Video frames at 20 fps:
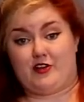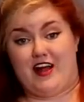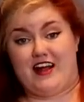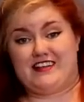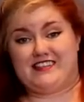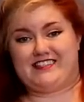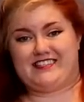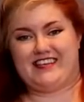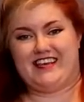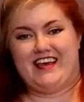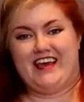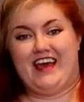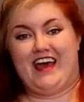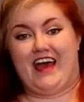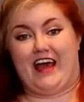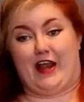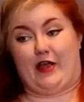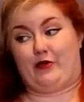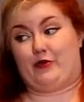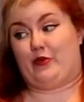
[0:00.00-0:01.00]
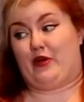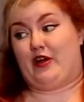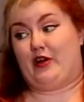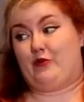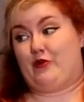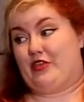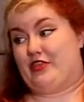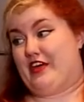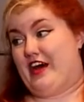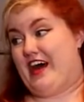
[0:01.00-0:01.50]
dress, and I would wear
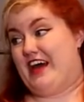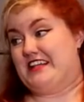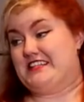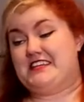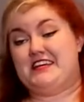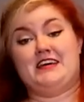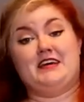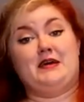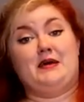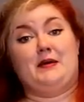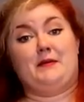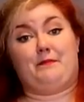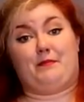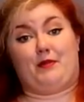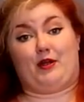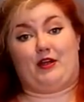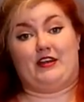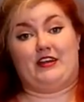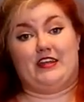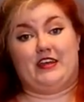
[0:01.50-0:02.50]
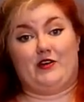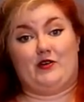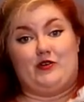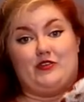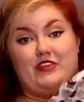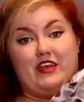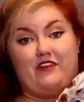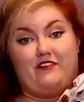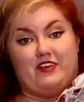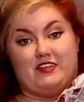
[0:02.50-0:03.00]
it with that burgundy
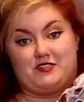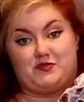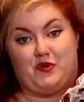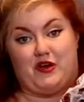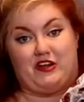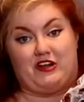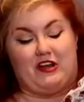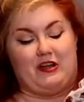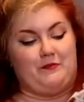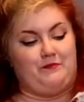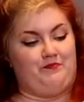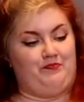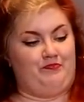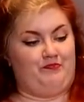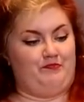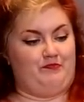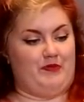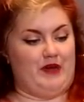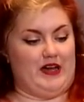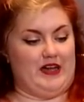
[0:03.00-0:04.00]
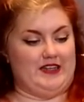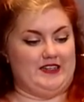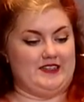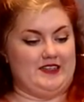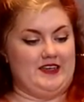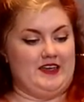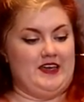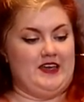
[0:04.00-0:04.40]
Old Navy sweater, but